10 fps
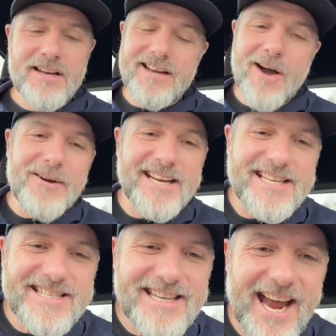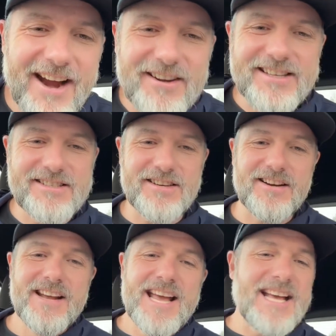knowing His character,
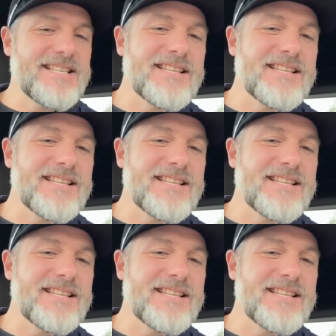His